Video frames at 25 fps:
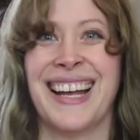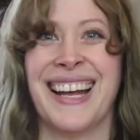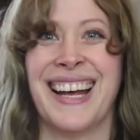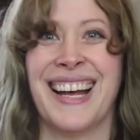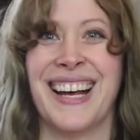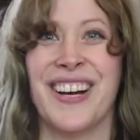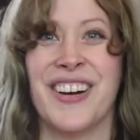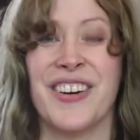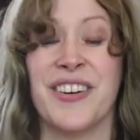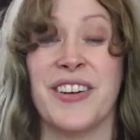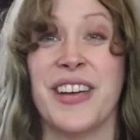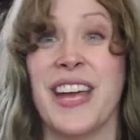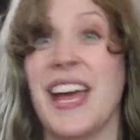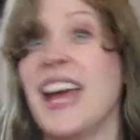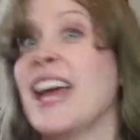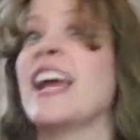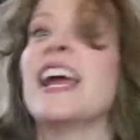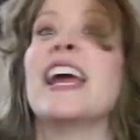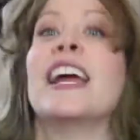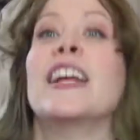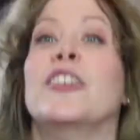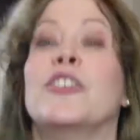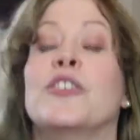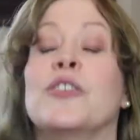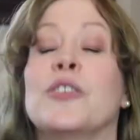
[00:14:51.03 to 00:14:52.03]
Okay,
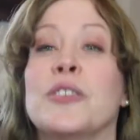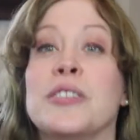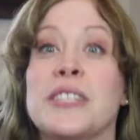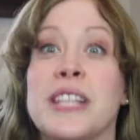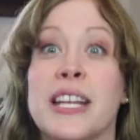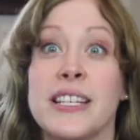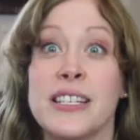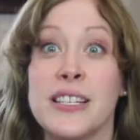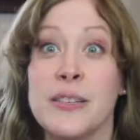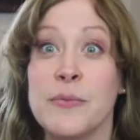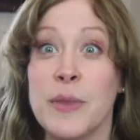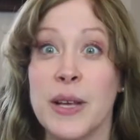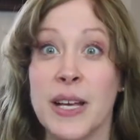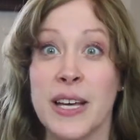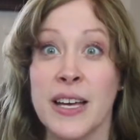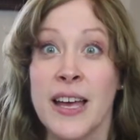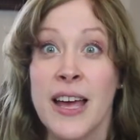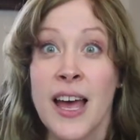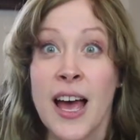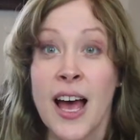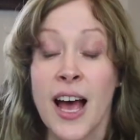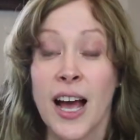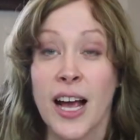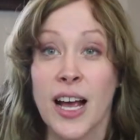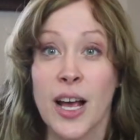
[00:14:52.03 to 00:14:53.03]
and you notice I did make
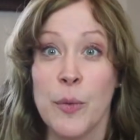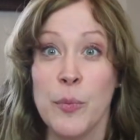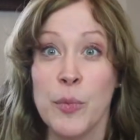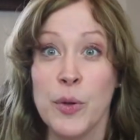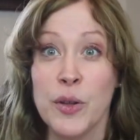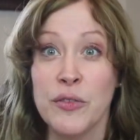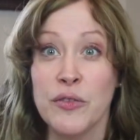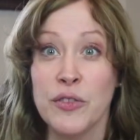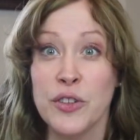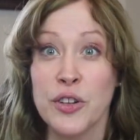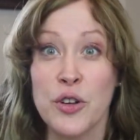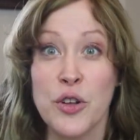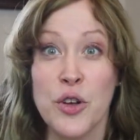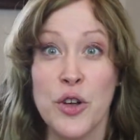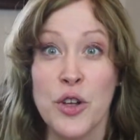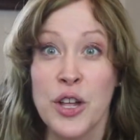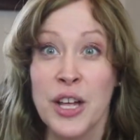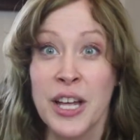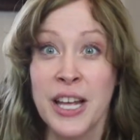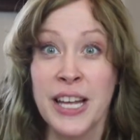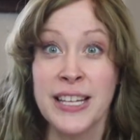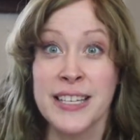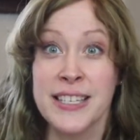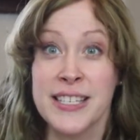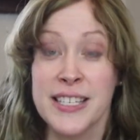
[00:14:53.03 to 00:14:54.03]
a couple of little
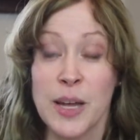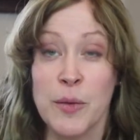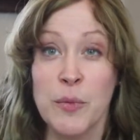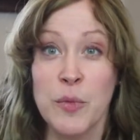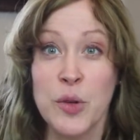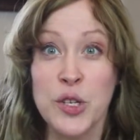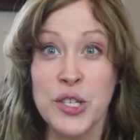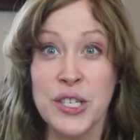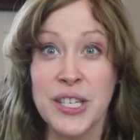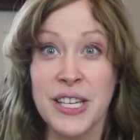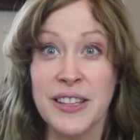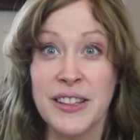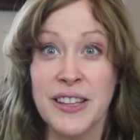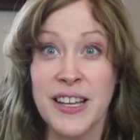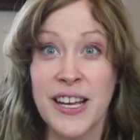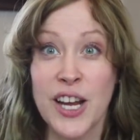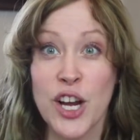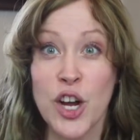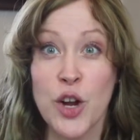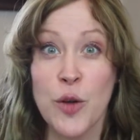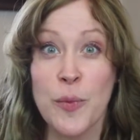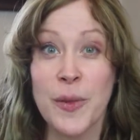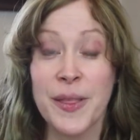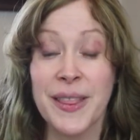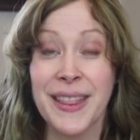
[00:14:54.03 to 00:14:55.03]
stumbles in
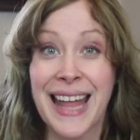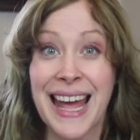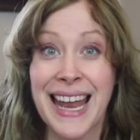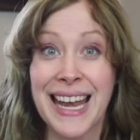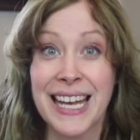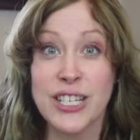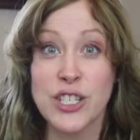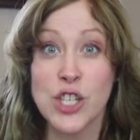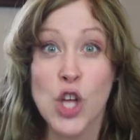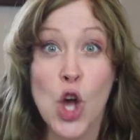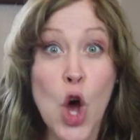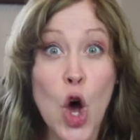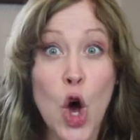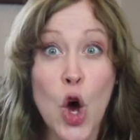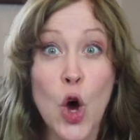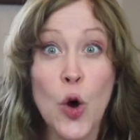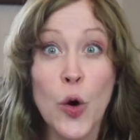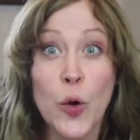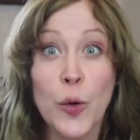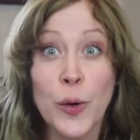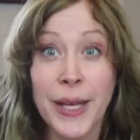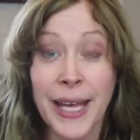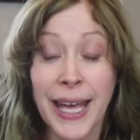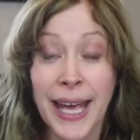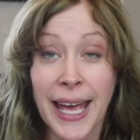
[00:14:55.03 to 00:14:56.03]
there, but that is
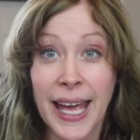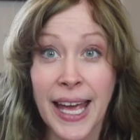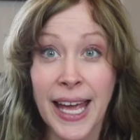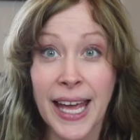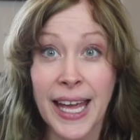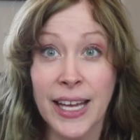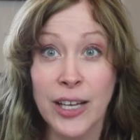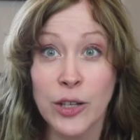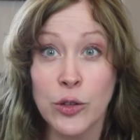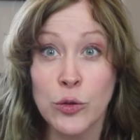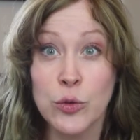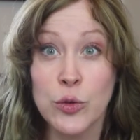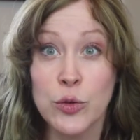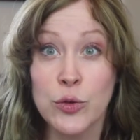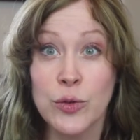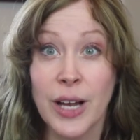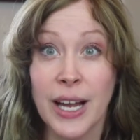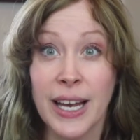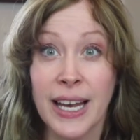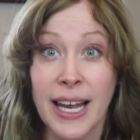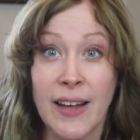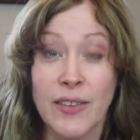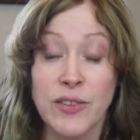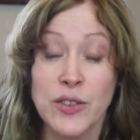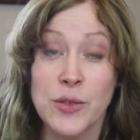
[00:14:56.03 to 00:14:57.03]
okay. You do
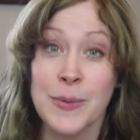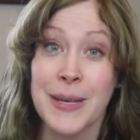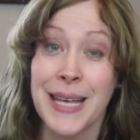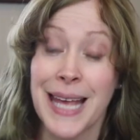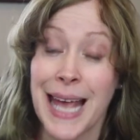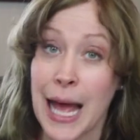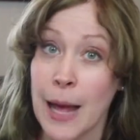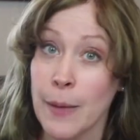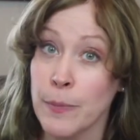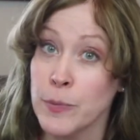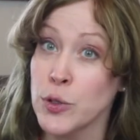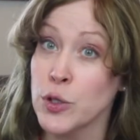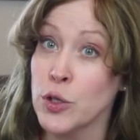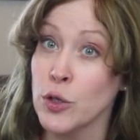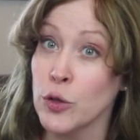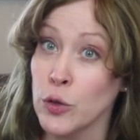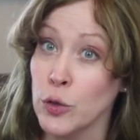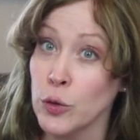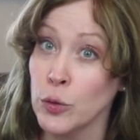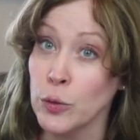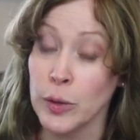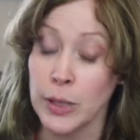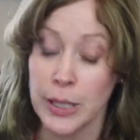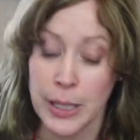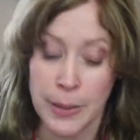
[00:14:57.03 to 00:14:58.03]
not have to be
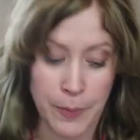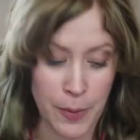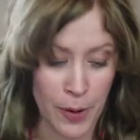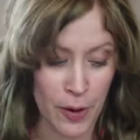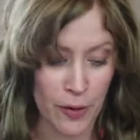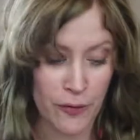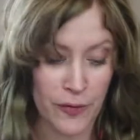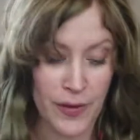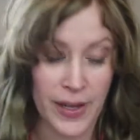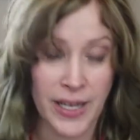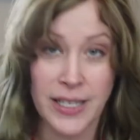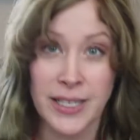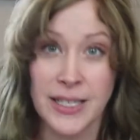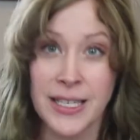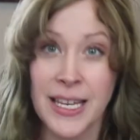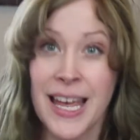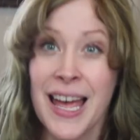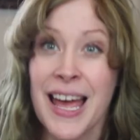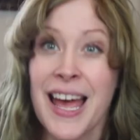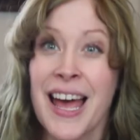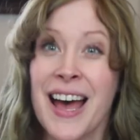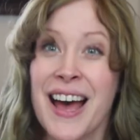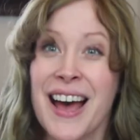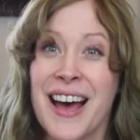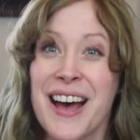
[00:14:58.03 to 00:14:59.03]
absolutely perfect
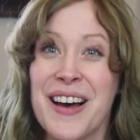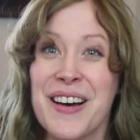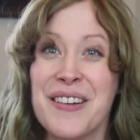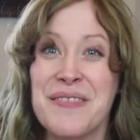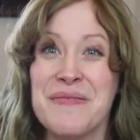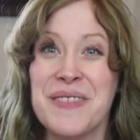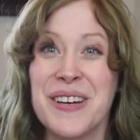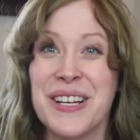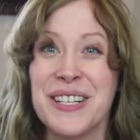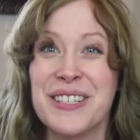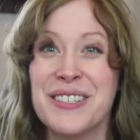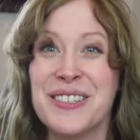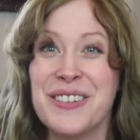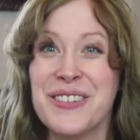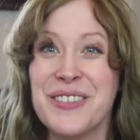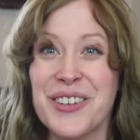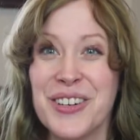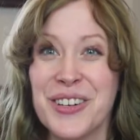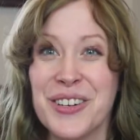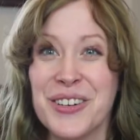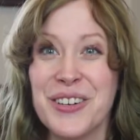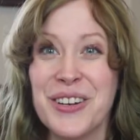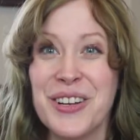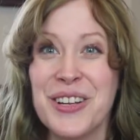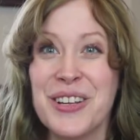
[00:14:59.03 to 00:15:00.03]
to
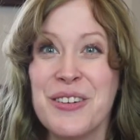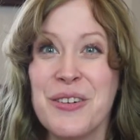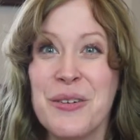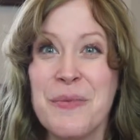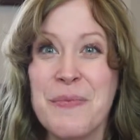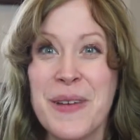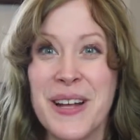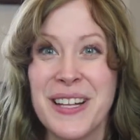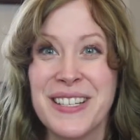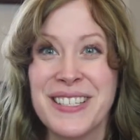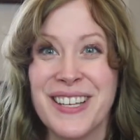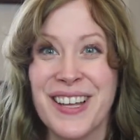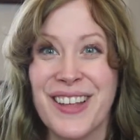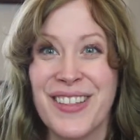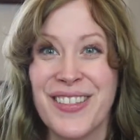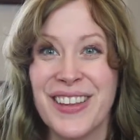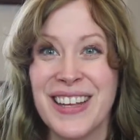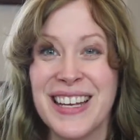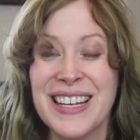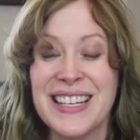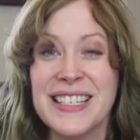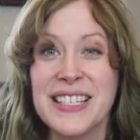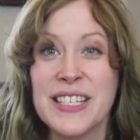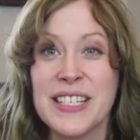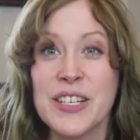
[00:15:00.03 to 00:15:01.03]
earn your belt on
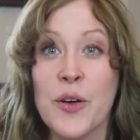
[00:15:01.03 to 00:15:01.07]
this.